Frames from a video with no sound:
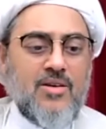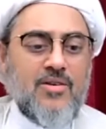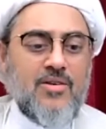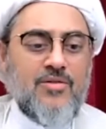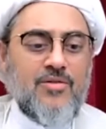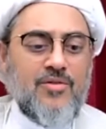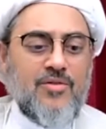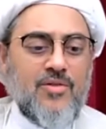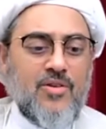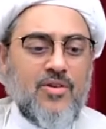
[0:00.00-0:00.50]

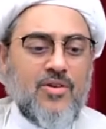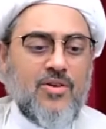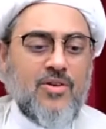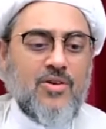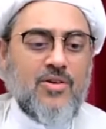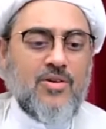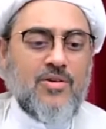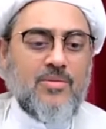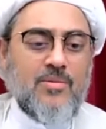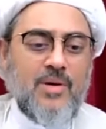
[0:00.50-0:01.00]

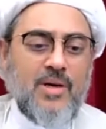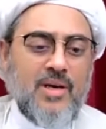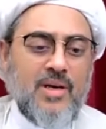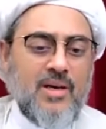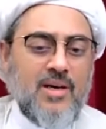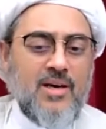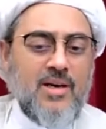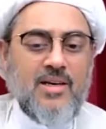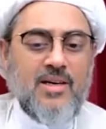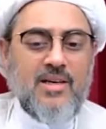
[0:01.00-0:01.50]
for my
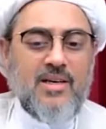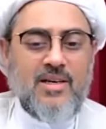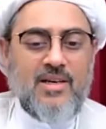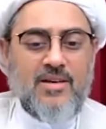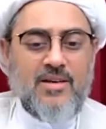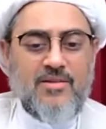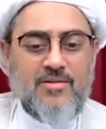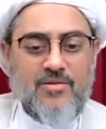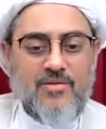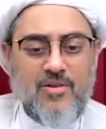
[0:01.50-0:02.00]

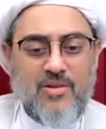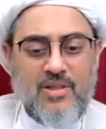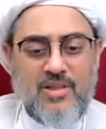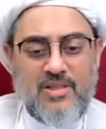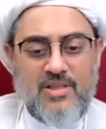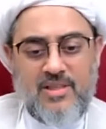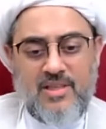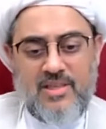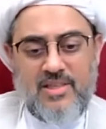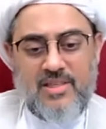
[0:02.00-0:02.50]
akhirah, for
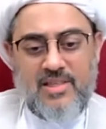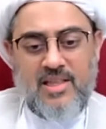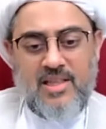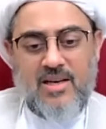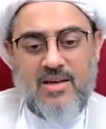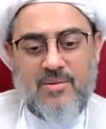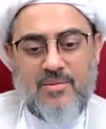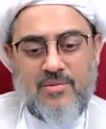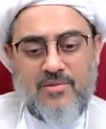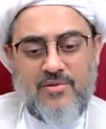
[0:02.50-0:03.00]
this
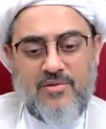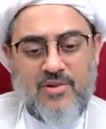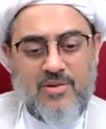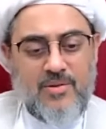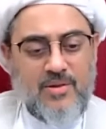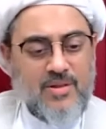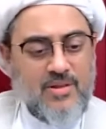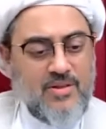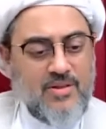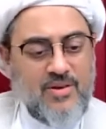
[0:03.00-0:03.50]
Islam, for
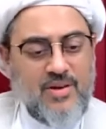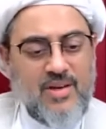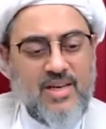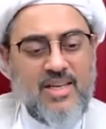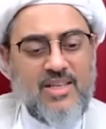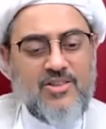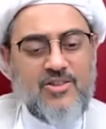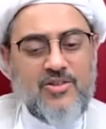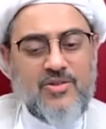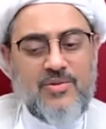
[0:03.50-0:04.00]
the
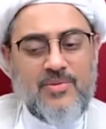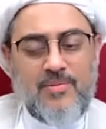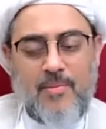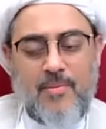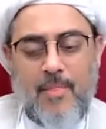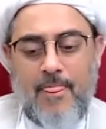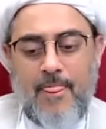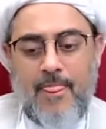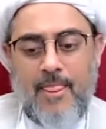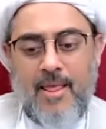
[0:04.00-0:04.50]
religion.
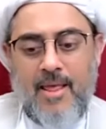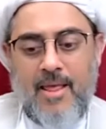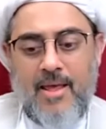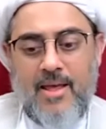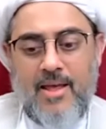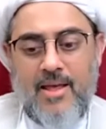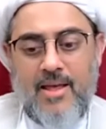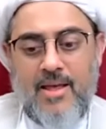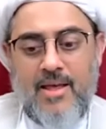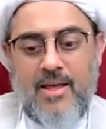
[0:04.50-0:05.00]

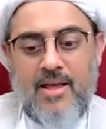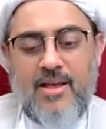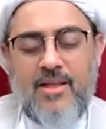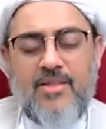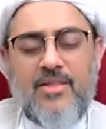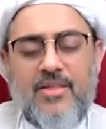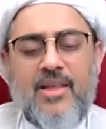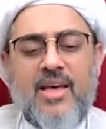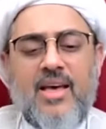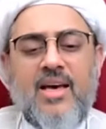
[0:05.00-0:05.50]

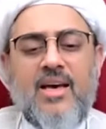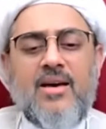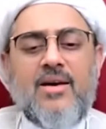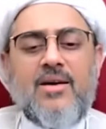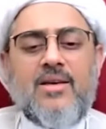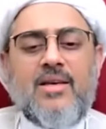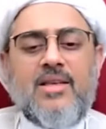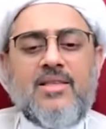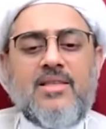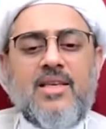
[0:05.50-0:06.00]
There
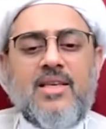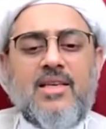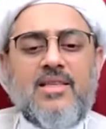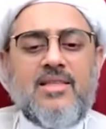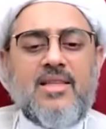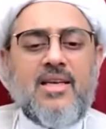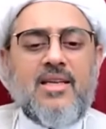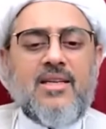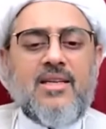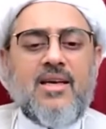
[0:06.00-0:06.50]
he
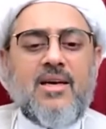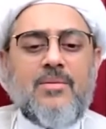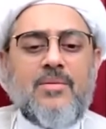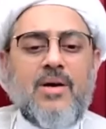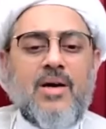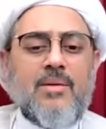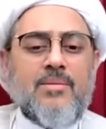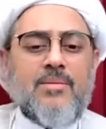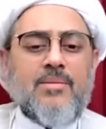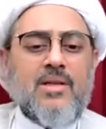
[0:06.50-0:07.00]
says that Abu
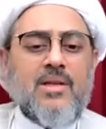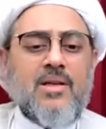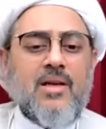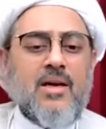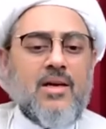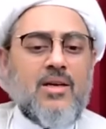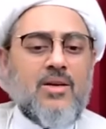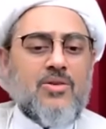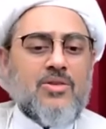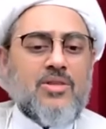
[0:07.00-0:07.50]

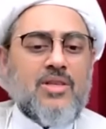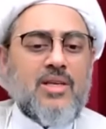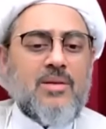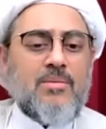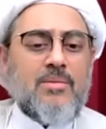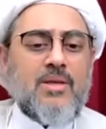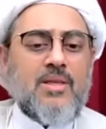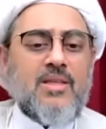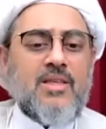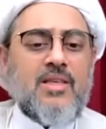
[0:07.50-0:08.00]
Abdullah
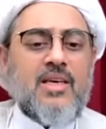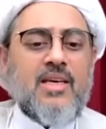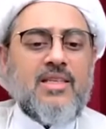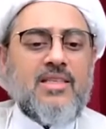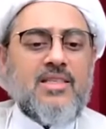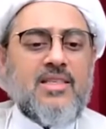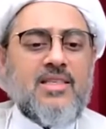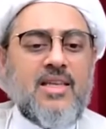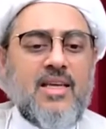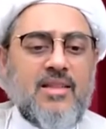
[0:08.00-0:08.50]
al-Hussein
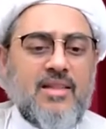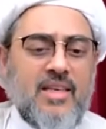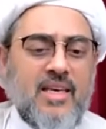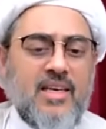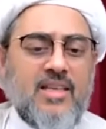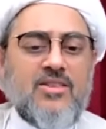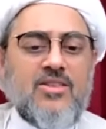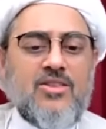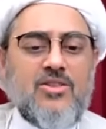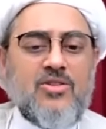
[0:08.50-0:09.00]
mediated, and the
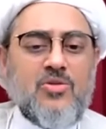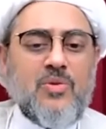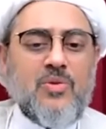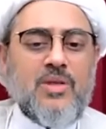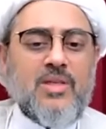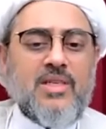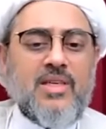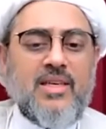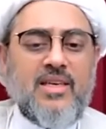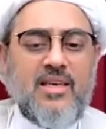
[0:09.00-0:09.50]
angels who were
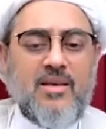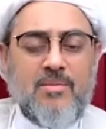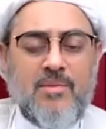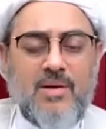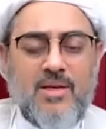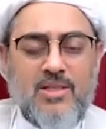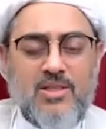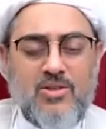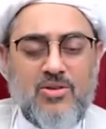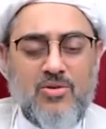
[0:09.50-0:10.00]
taking
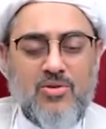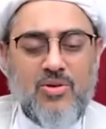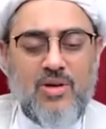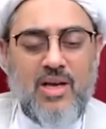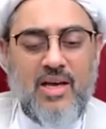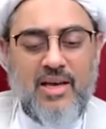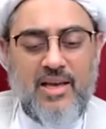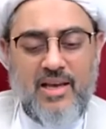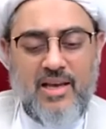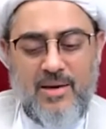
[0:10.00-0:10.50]
my soul
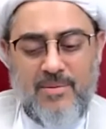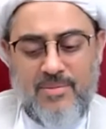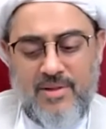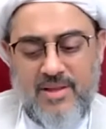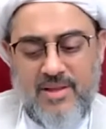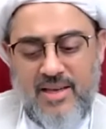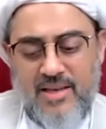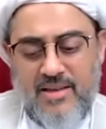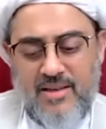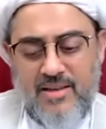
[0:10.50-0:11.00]
high up
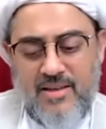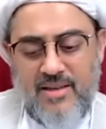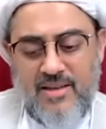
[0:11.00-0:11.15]
there,